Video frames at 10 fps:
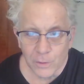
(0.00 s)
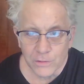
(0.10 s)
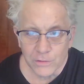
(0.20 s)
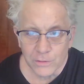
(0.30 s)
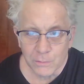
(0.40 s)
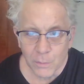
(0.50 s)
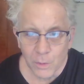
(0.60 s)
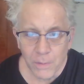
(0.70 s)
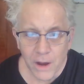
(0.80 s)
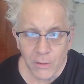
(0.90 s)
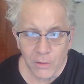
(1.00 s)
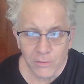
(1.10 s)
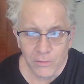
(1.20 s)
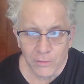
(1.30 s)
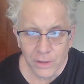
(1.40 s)
forces more
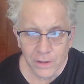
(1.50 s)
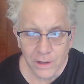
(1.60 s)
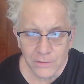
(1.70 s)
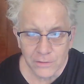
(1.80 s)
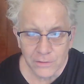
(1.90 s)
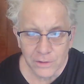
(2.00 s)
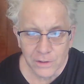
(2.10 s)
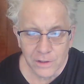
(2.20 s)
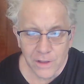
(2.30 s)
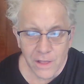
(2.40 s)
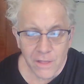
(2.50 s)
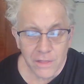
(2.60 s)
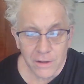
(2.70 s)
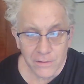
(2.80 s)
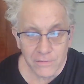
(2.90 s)
powerful than us
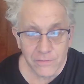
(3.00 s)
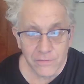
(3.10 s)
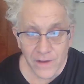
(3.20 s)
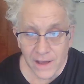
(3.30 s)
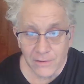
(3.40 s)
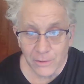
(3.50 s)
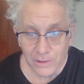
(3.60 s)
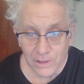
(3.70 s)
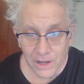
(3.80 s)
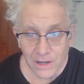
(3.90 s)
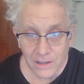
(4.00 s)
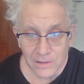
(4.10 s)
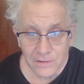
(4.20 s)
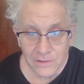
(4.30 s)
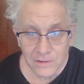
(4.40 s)
that are
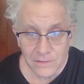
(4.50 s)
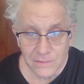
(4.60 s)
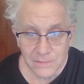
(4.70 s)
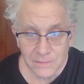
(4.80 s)
federalized